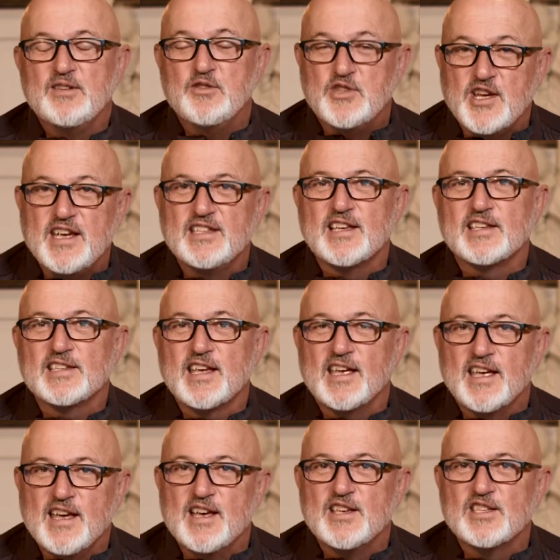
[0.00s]
Jesus
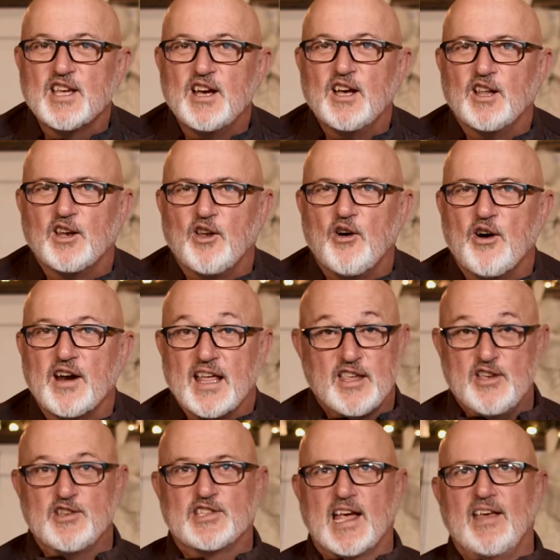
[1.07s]
is Lord.
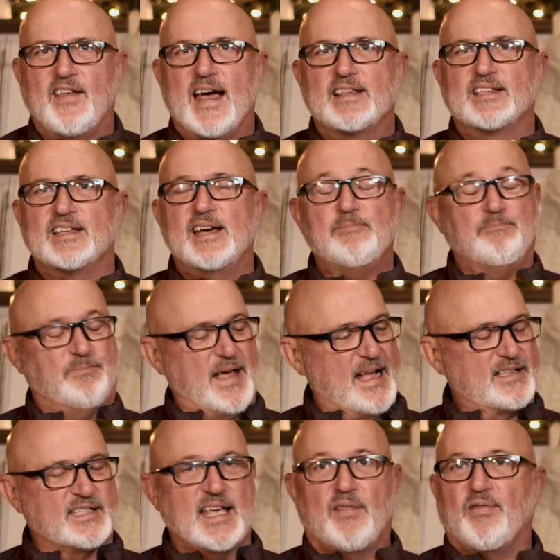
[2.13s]
You say that's it?
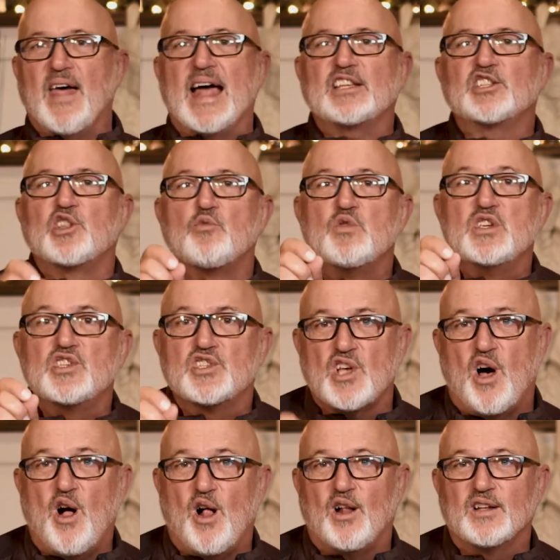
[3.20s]
That's it. That's the
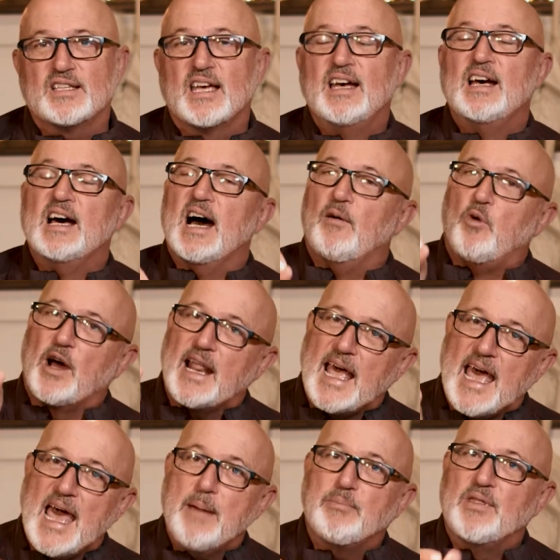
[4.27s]
result of what
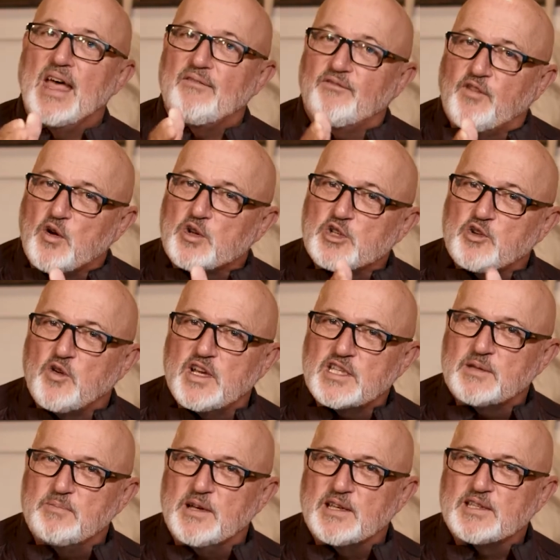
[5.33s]
happened that first
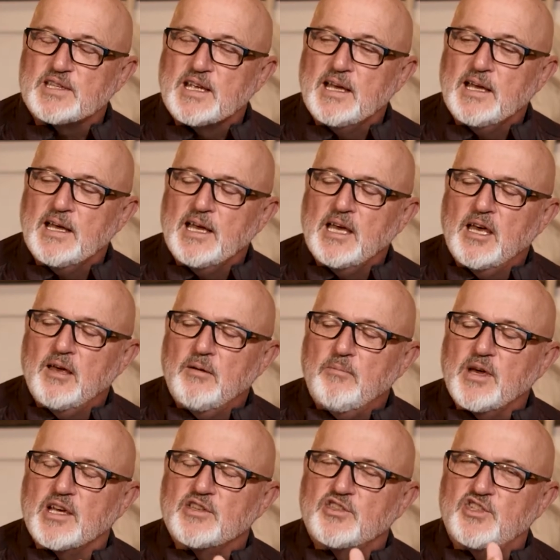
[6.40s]
Christmas.
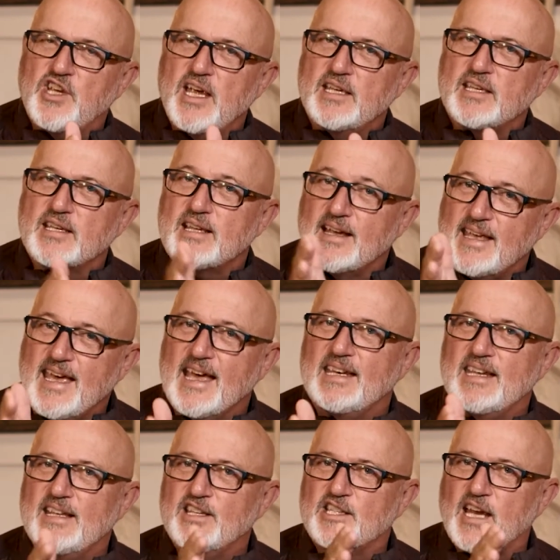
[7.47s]
Because Jesus, again,
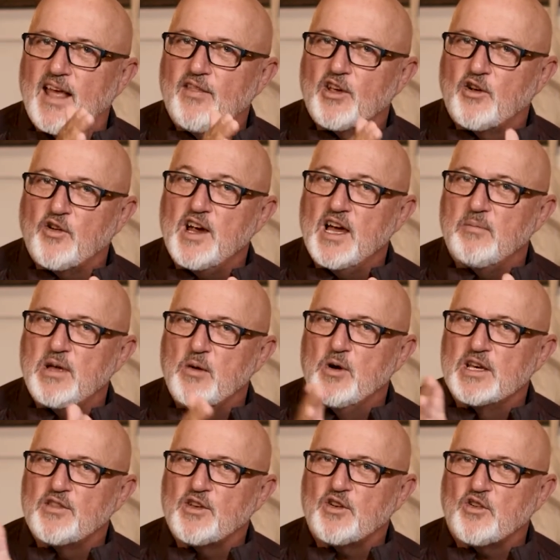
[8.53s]
didn't stay in the crib. He
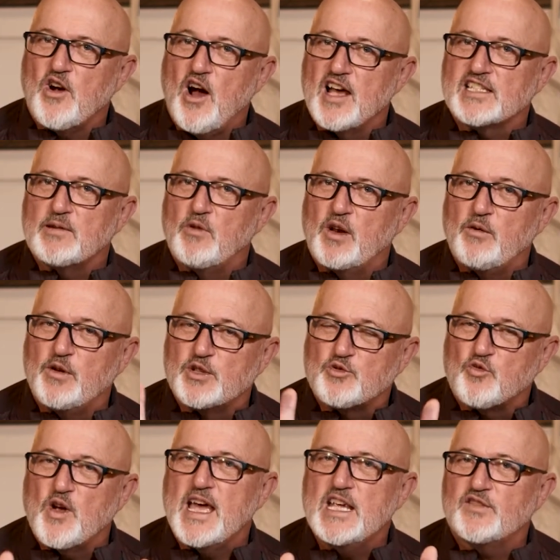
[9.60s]
went to the cross. And when he was
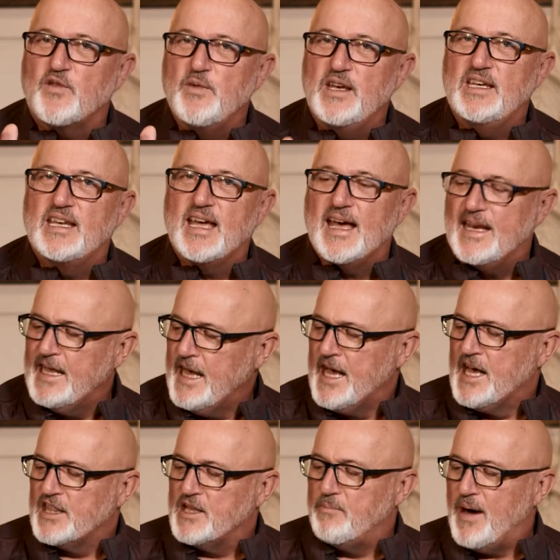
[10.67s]
raised from the dead,
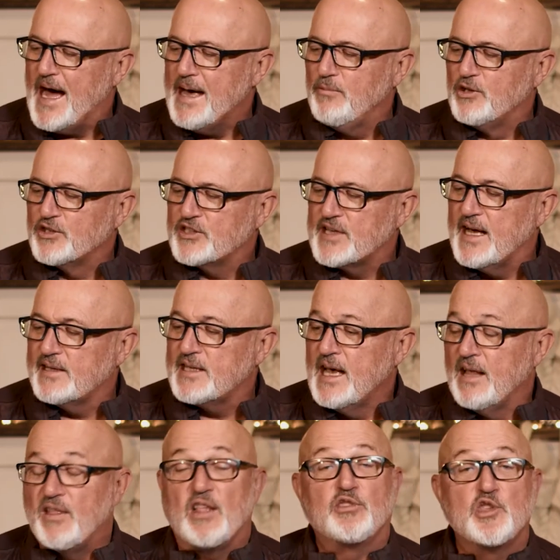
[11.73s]
the Bible says
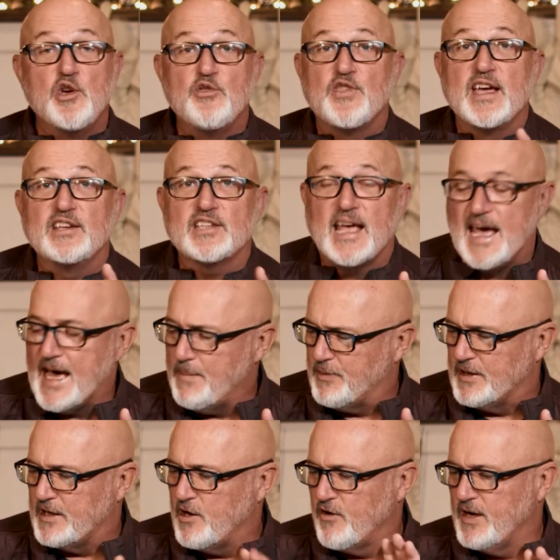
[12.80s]
that two things
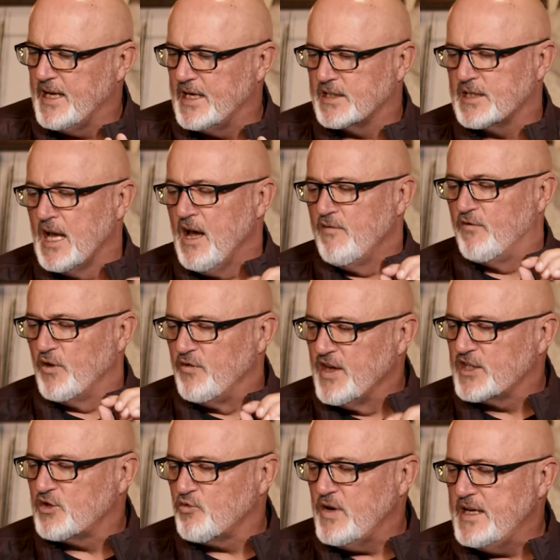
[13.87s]
happened. Here it is. For
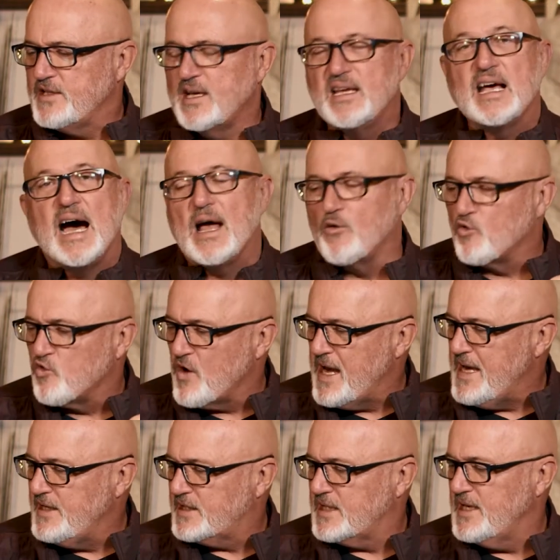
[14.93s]
this reason, God
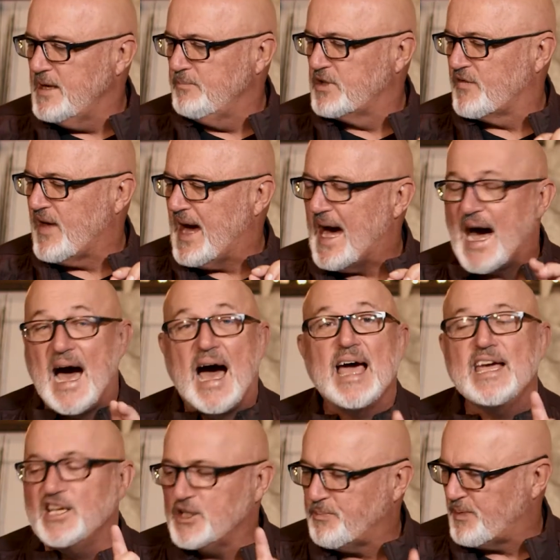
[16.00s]
raised him to the
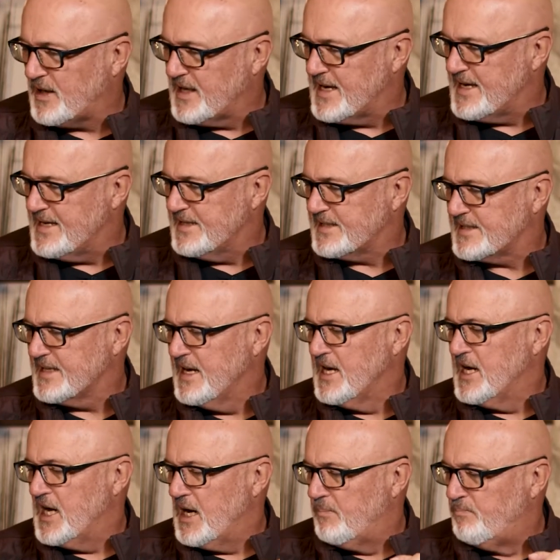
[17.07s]
highest place
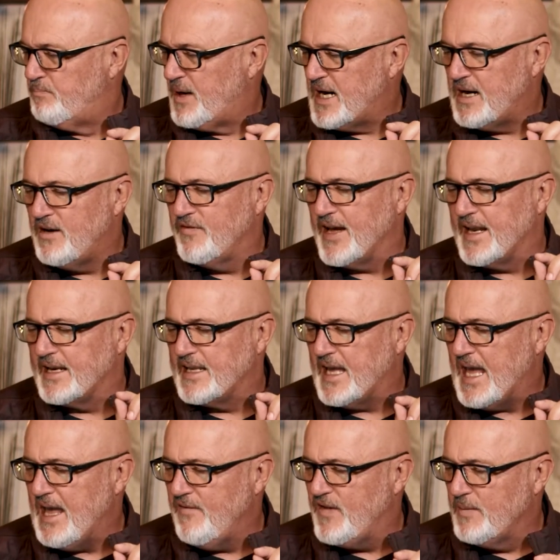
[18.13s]
above and
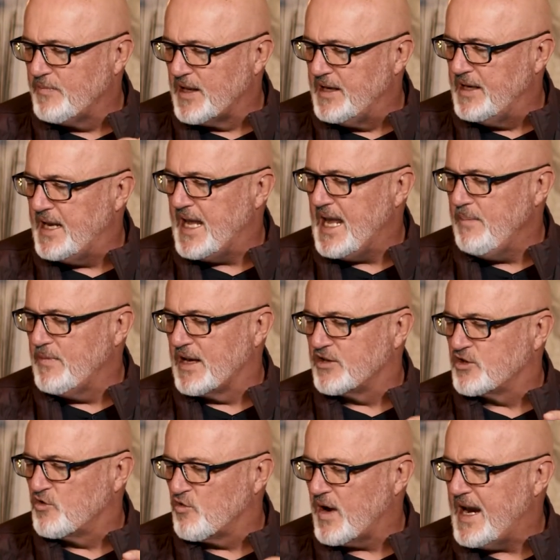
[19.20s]
gave him the name that is
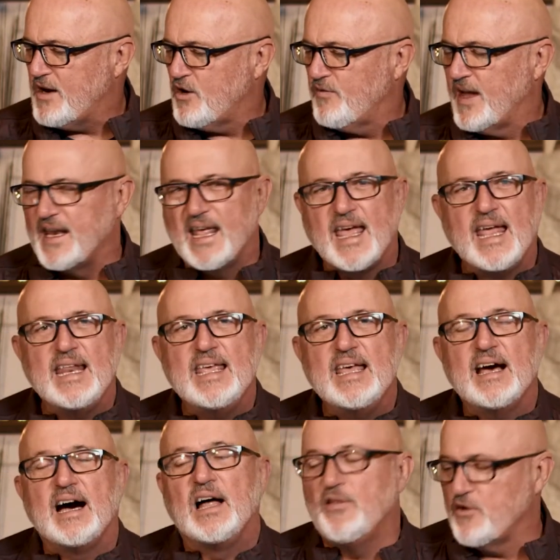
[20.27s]
greater than any
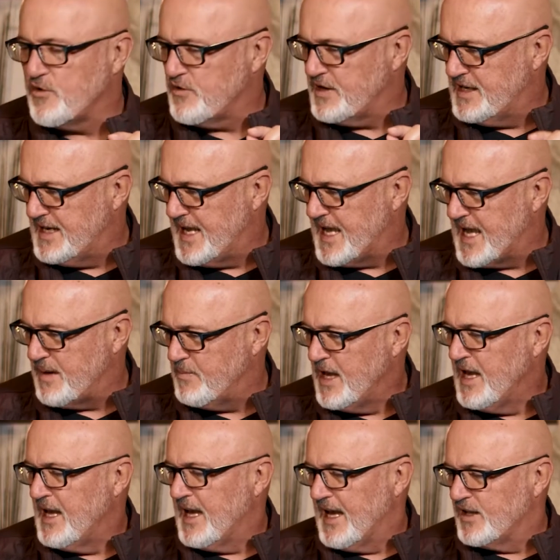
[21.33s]
other name.
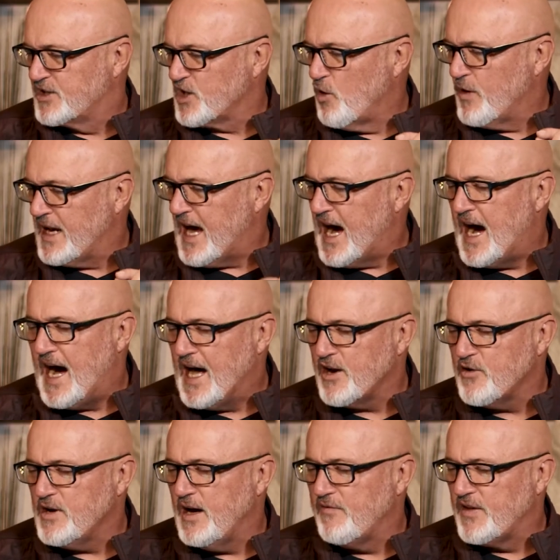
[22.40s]
And so in
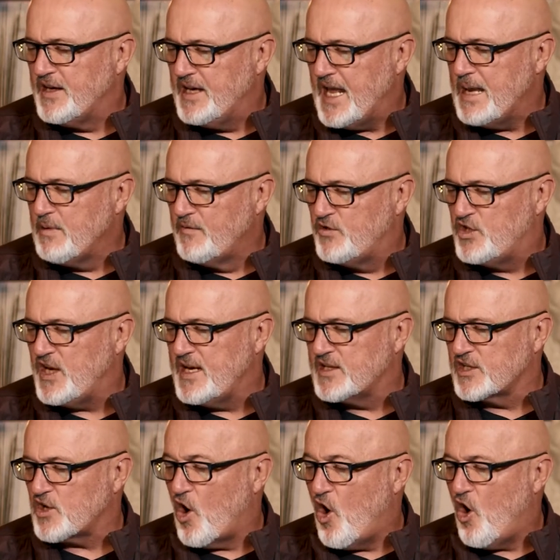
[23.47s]
honor of the name of
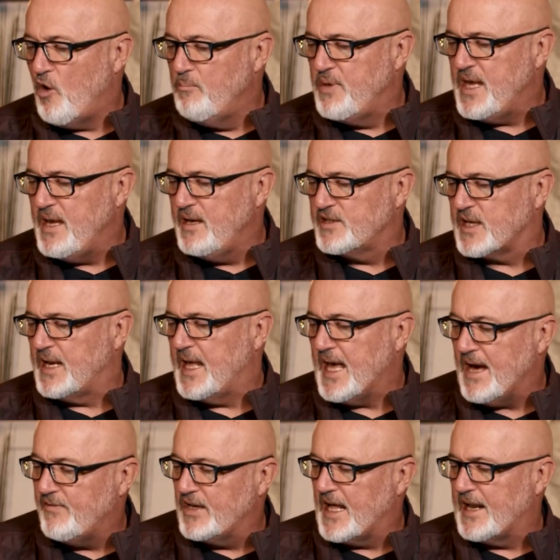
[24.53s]
Jesus, all beings in
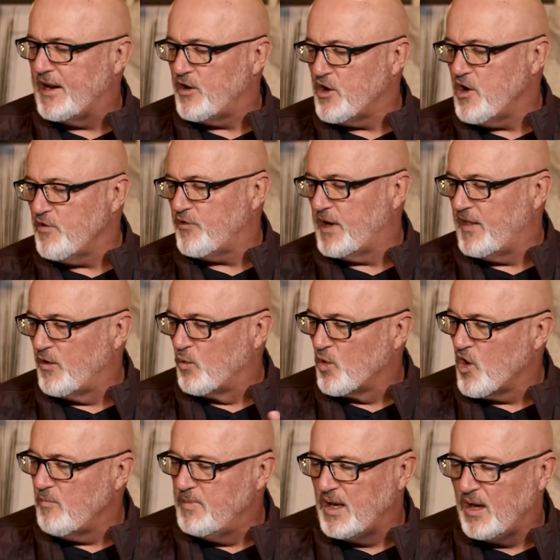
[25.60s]
heaven, on earth, and in the world